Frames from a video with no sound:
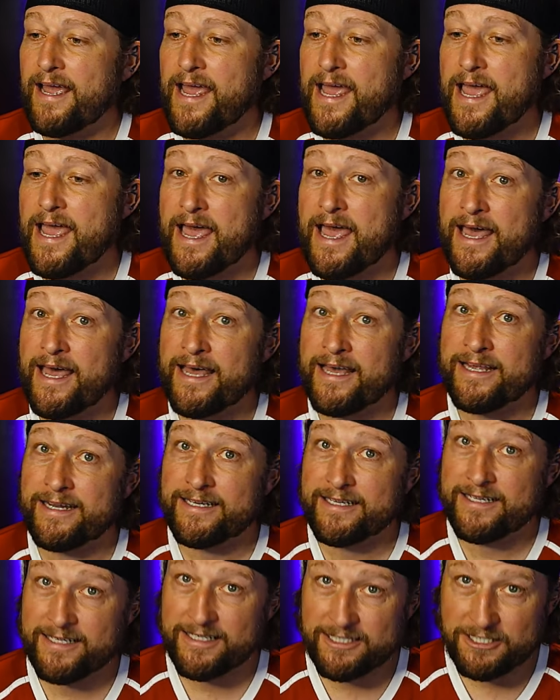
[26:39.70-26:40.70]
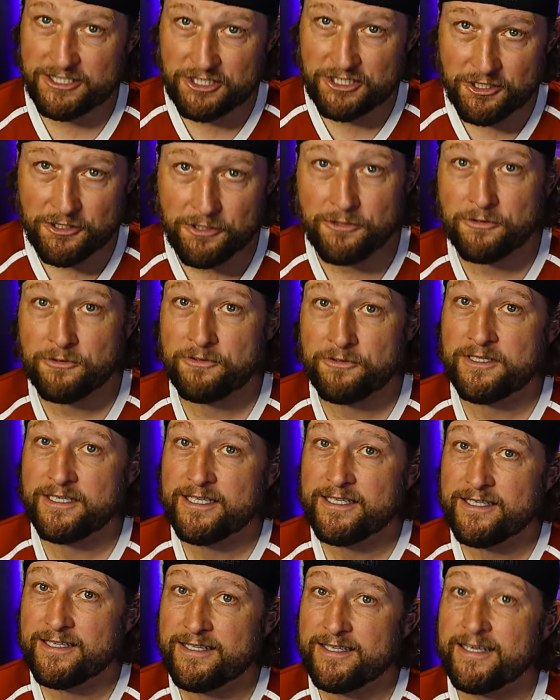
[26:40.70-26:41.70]
And June
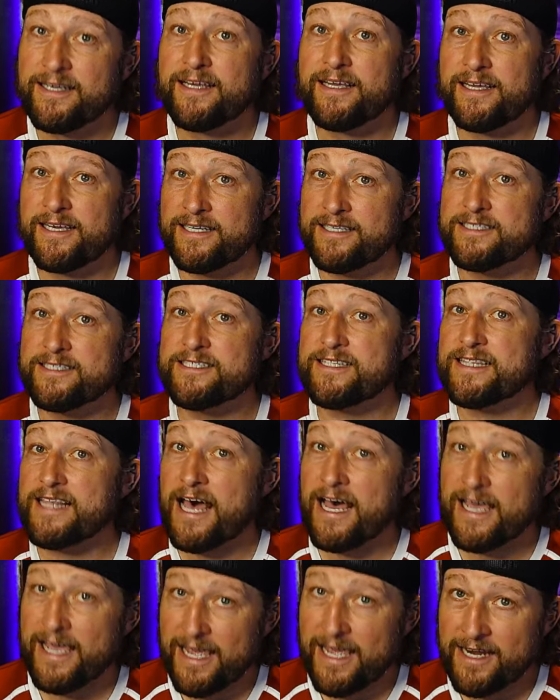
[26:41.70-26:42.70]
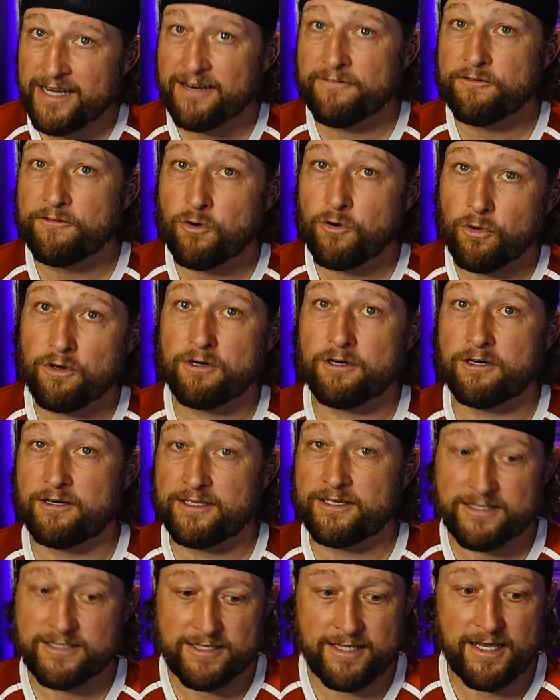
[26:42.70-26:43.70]
is the end of quarter.
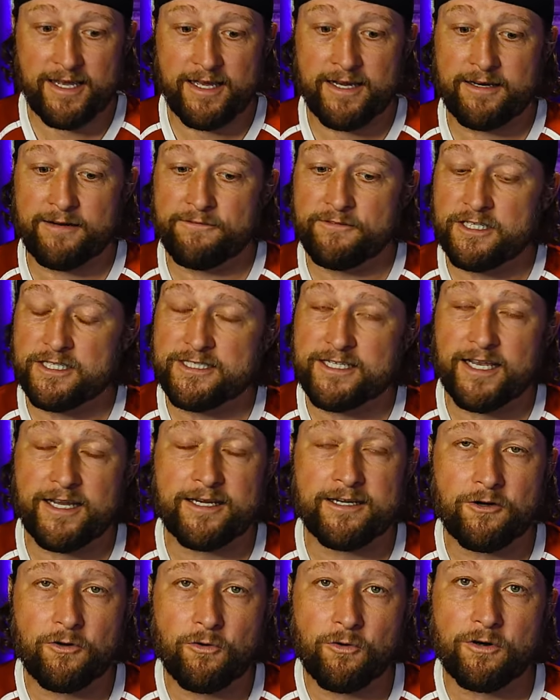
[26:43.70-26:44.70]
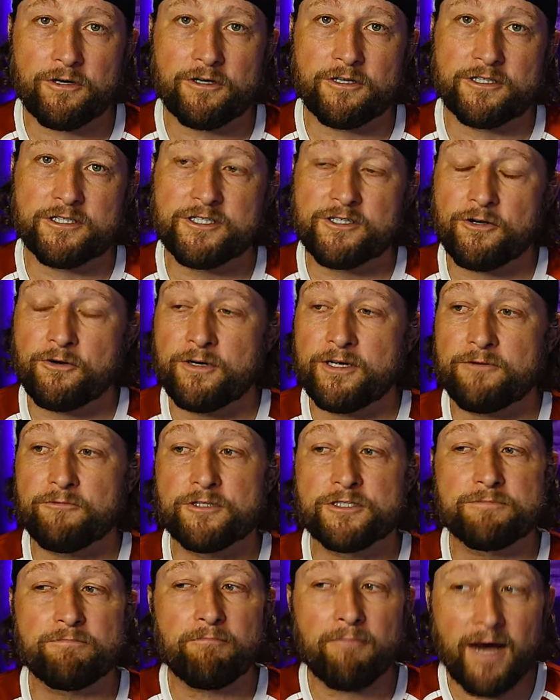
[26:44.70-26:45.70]
It's the end of the second quarter. So it
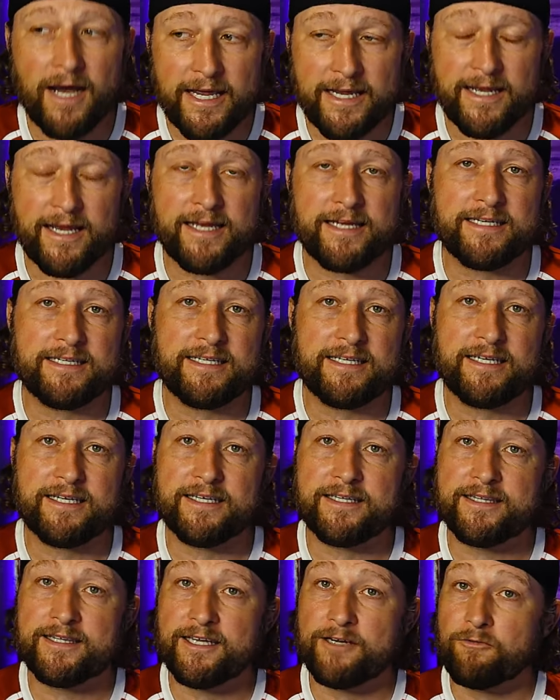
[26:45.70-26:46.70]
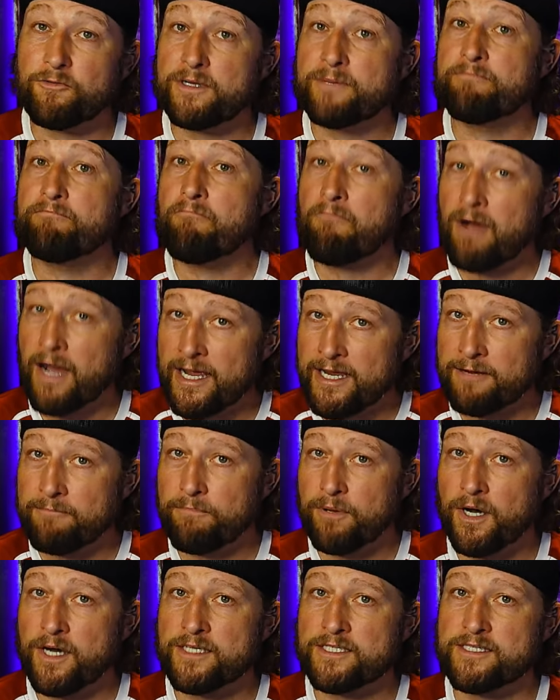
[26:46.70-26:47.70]
was my idea that we might
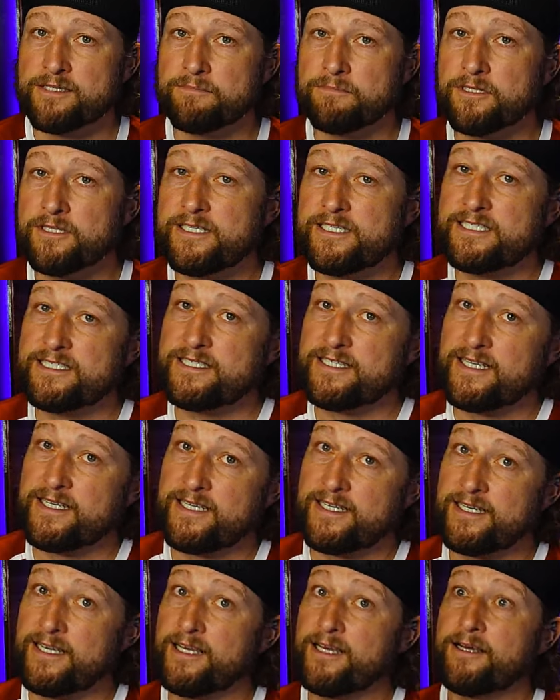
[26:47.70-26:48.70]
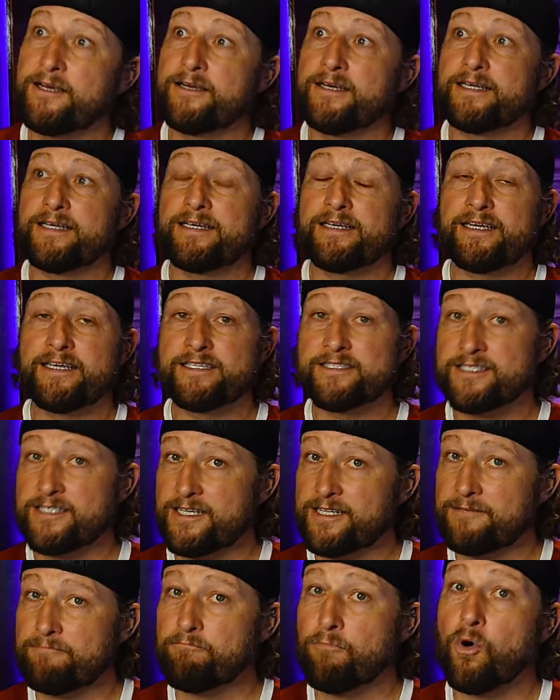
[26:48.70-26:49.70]
possibly see inst-
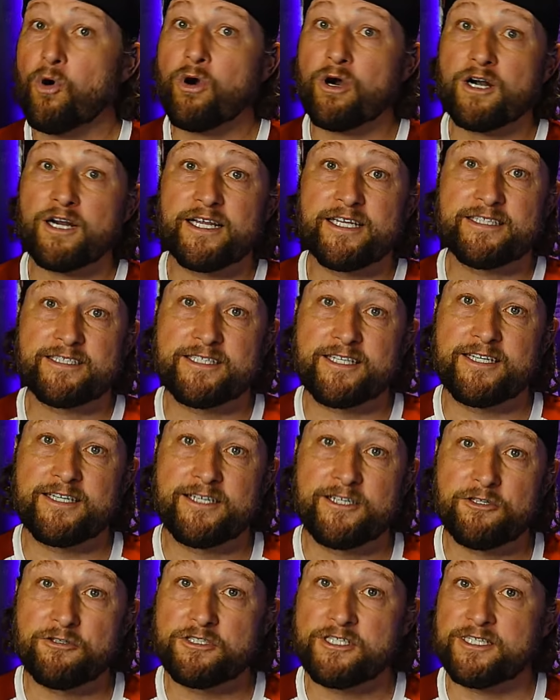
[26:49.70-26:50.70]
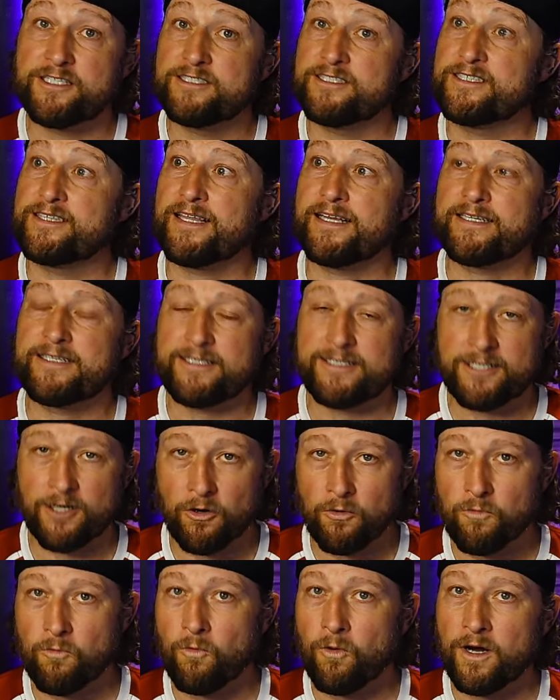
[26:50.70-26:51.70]
more institutions that
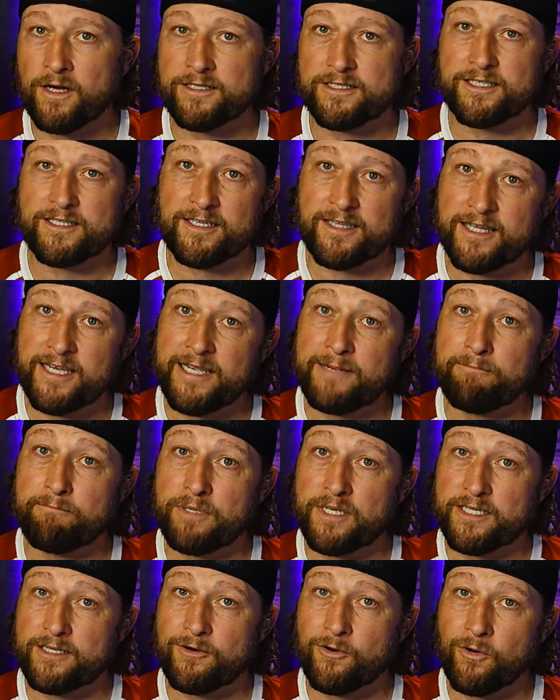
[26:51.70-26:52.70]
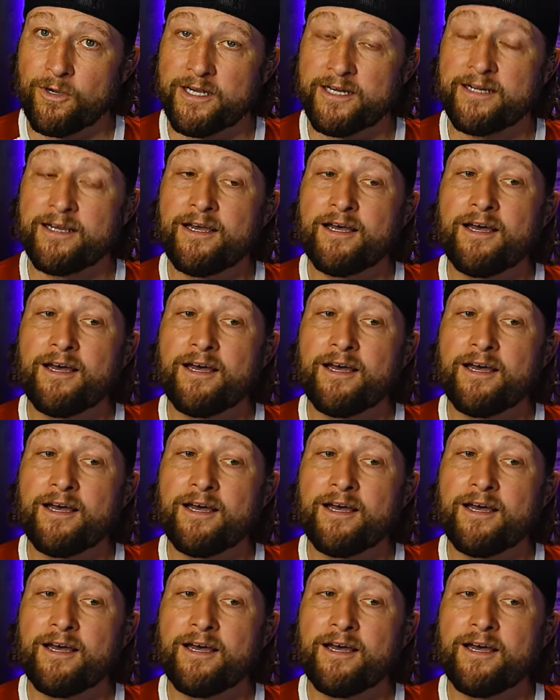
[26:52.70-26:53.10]
don't want to claim Bitcoin